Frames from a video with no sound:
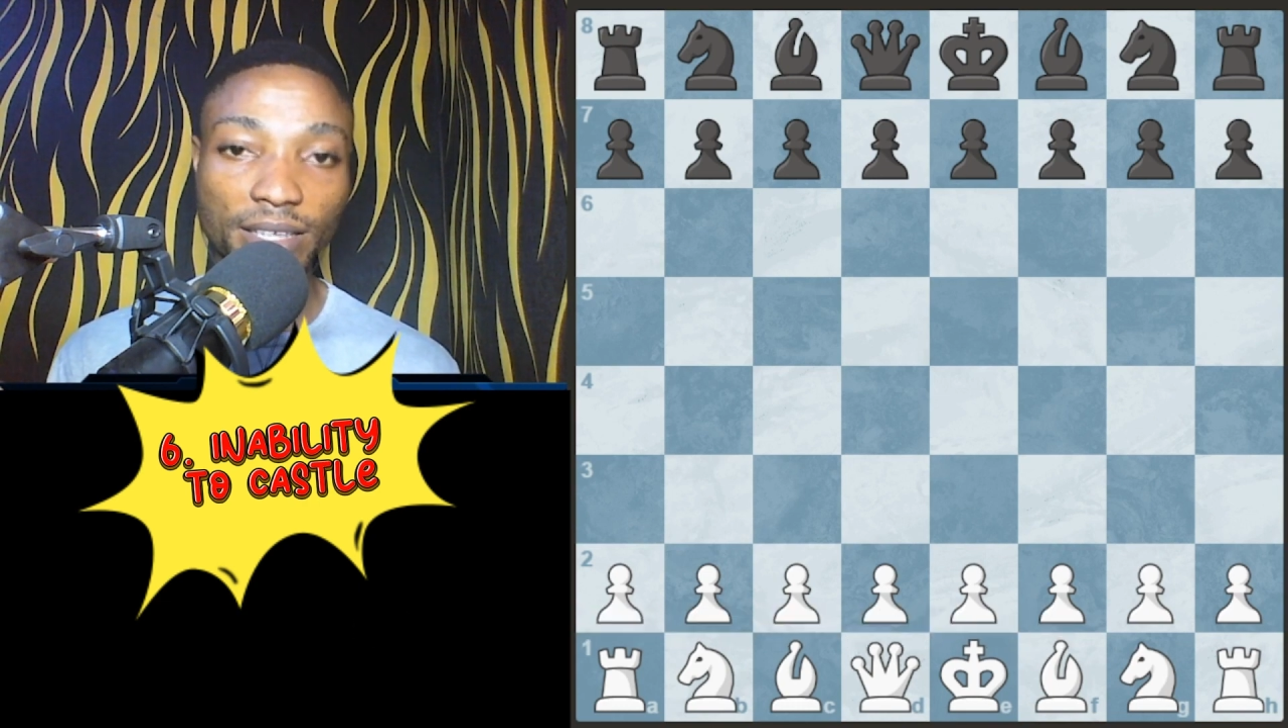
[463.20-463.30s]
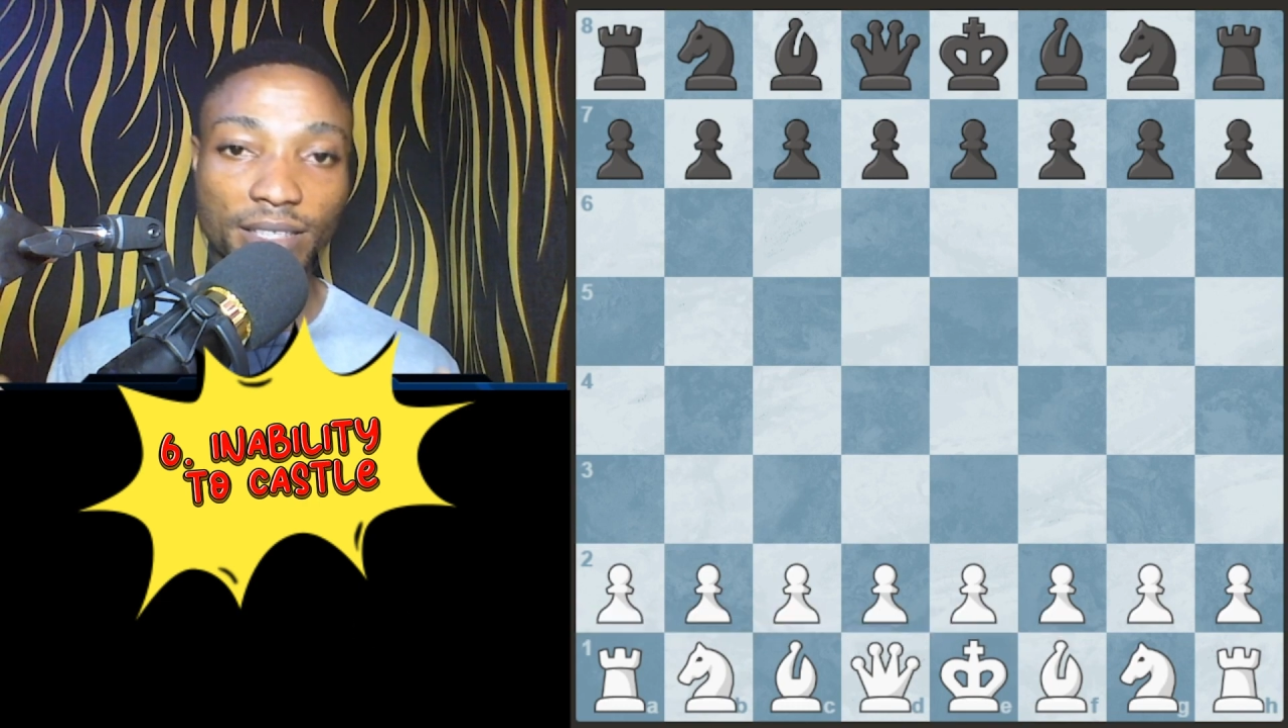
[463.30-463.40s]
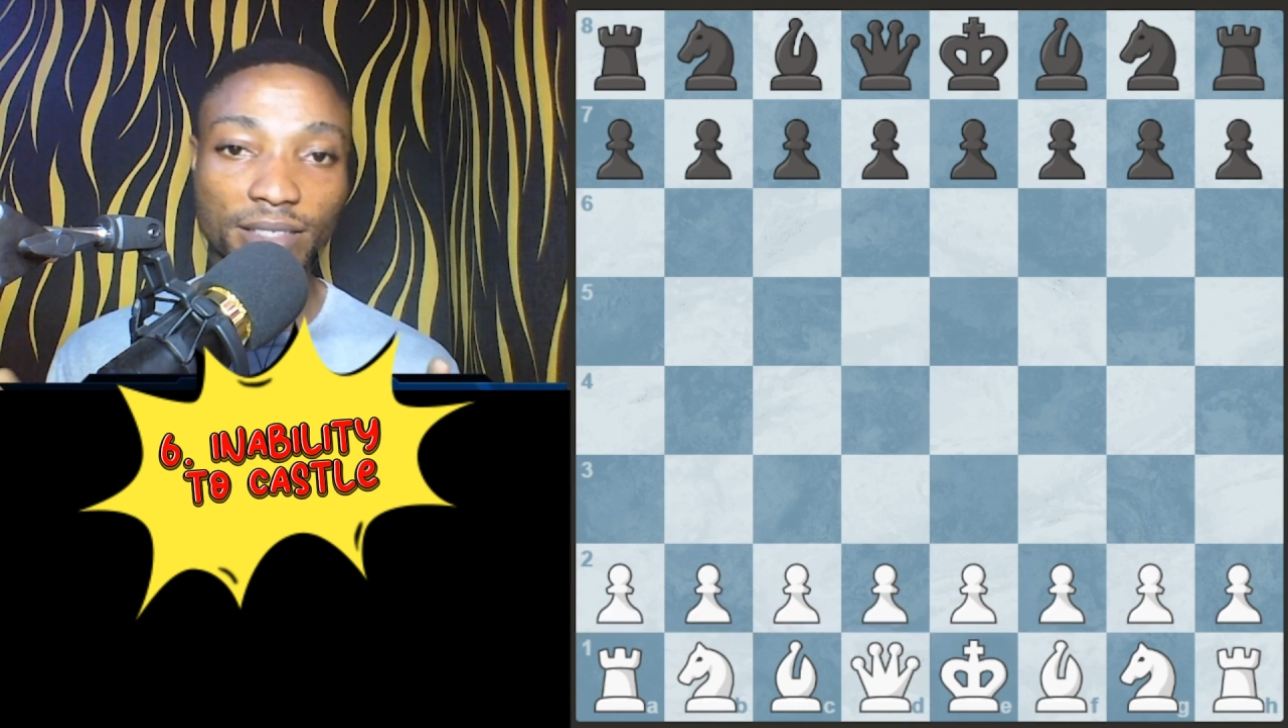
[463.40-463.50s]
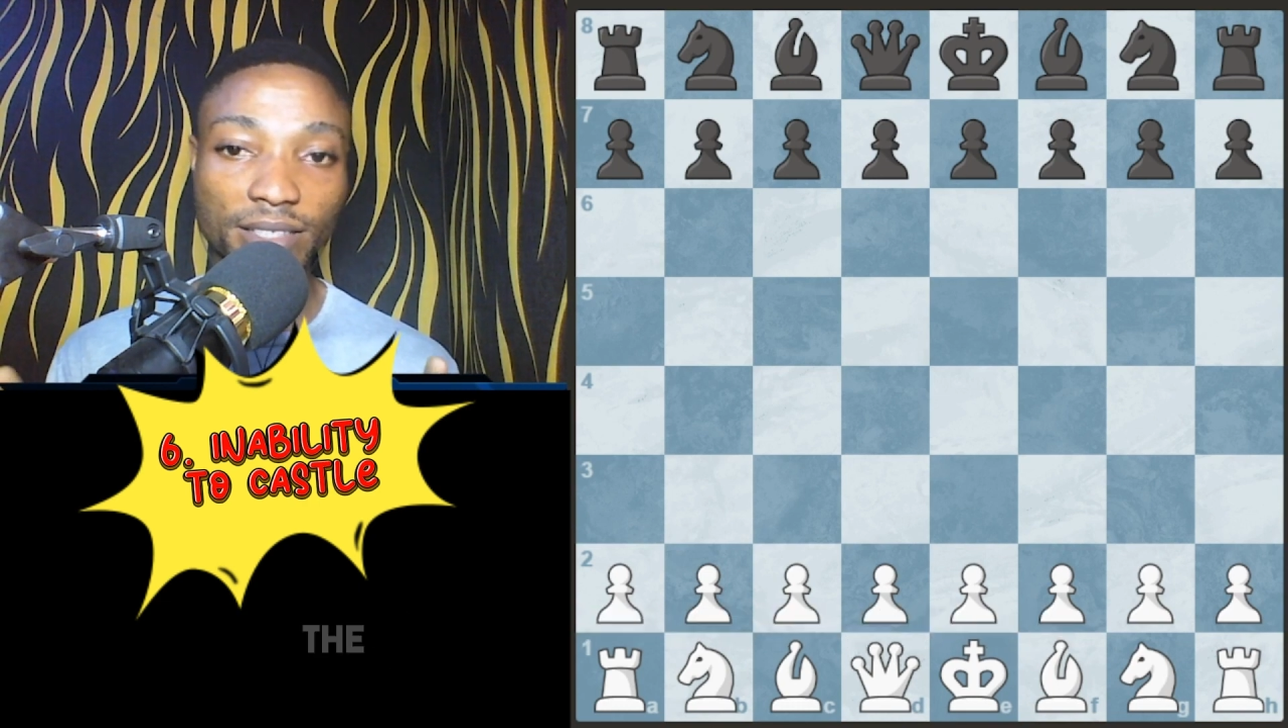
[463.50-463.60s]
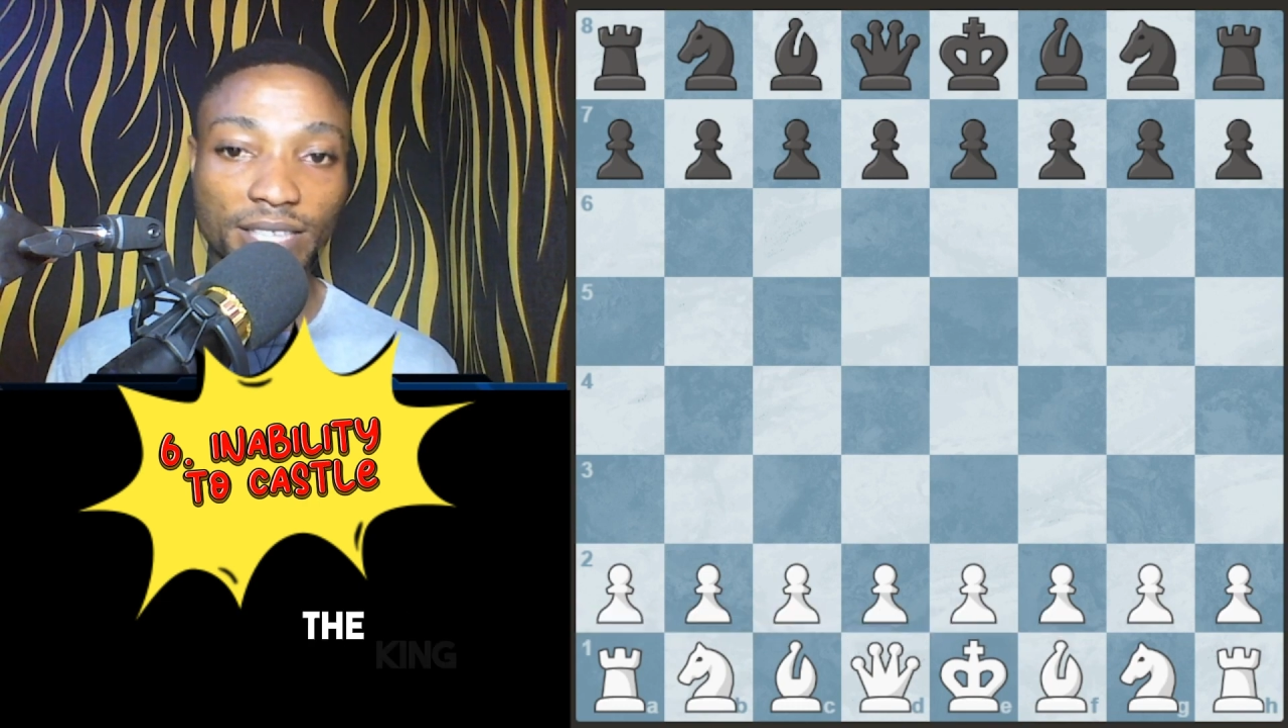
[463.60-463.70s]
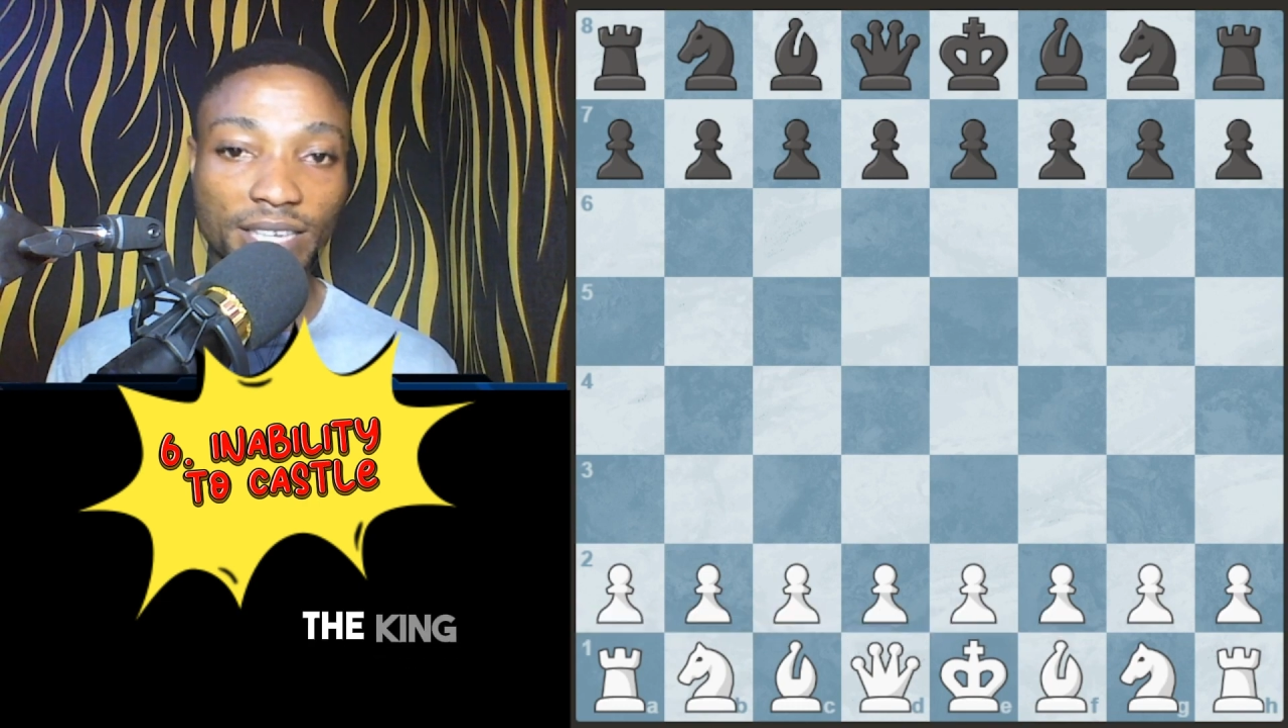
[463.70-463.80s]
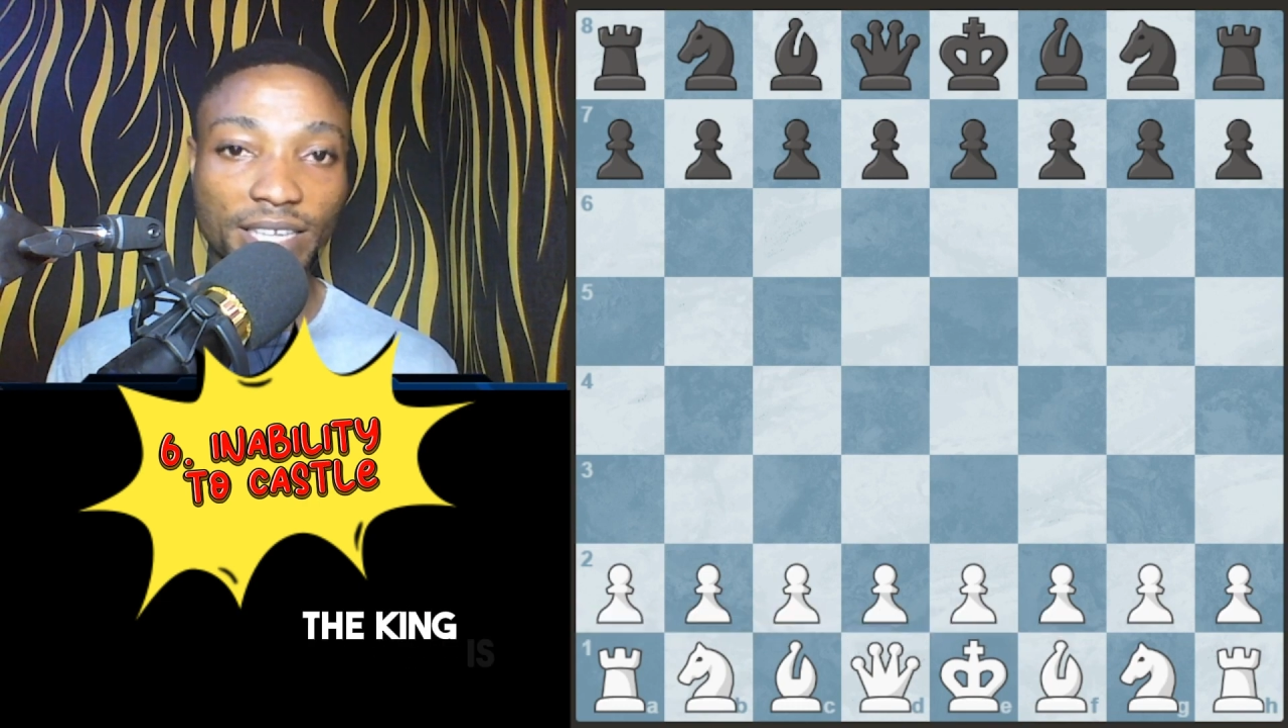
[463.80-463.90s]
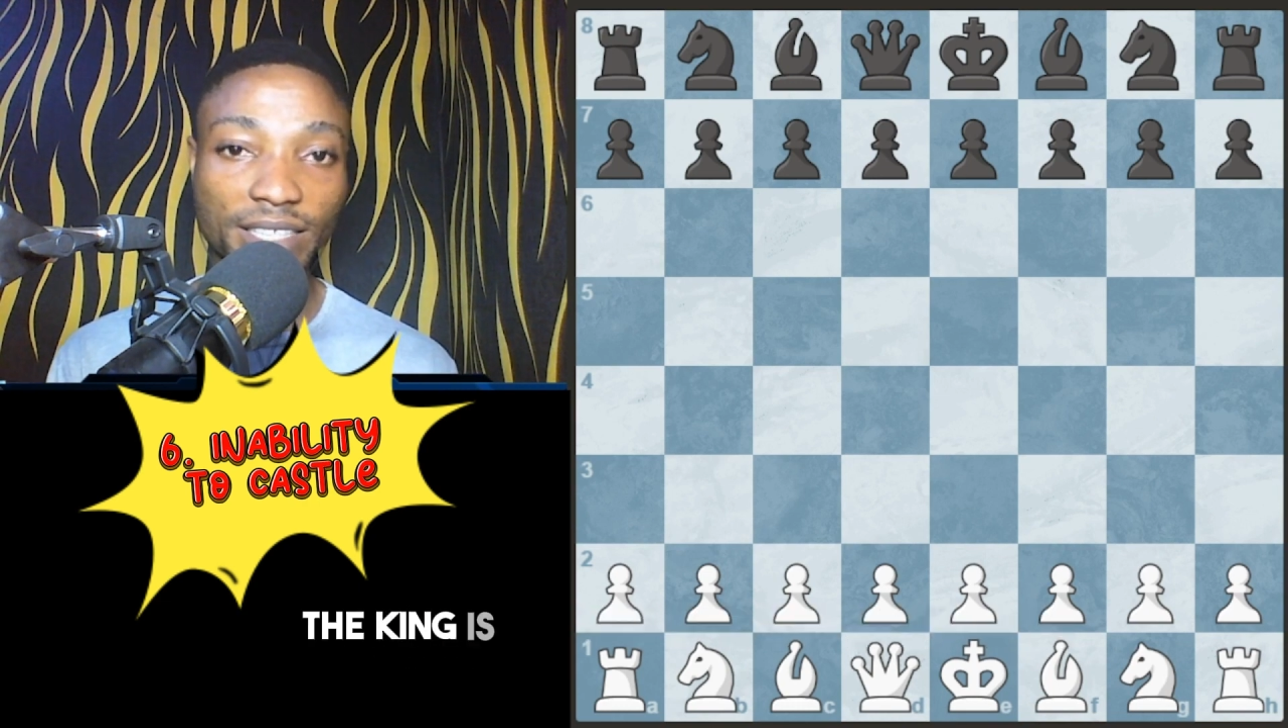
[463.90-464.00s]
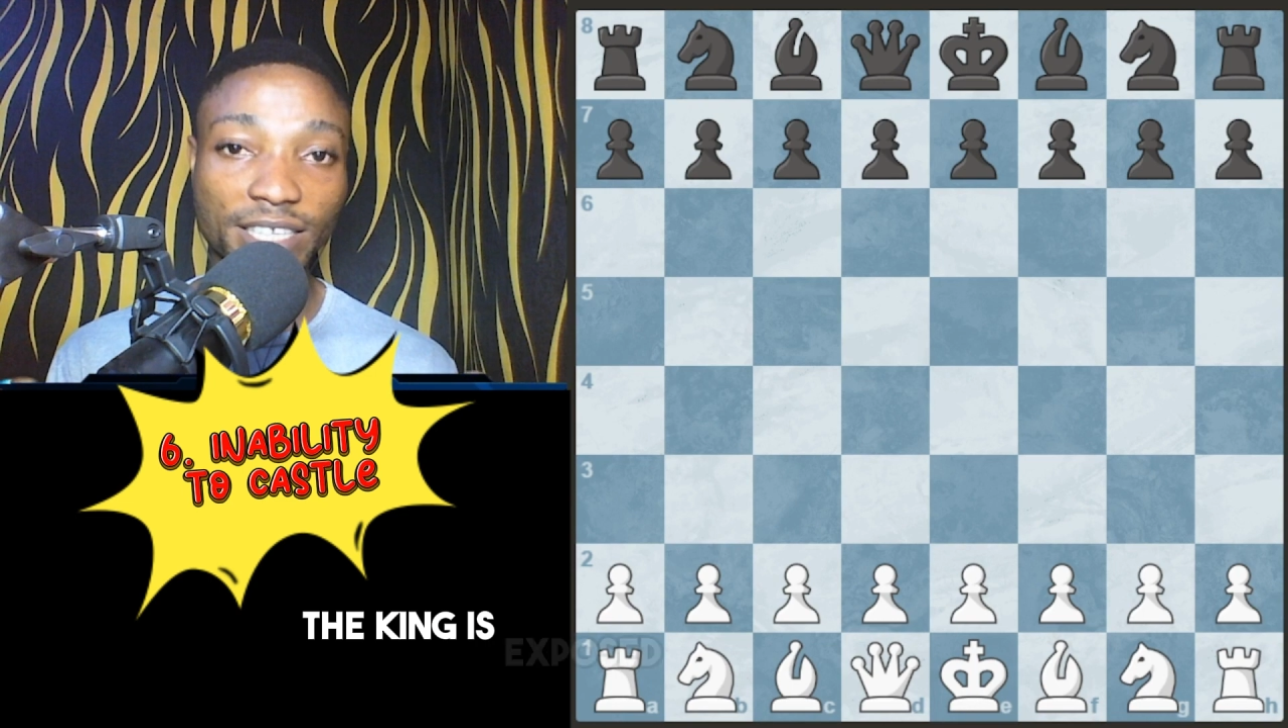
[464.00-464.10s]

the king is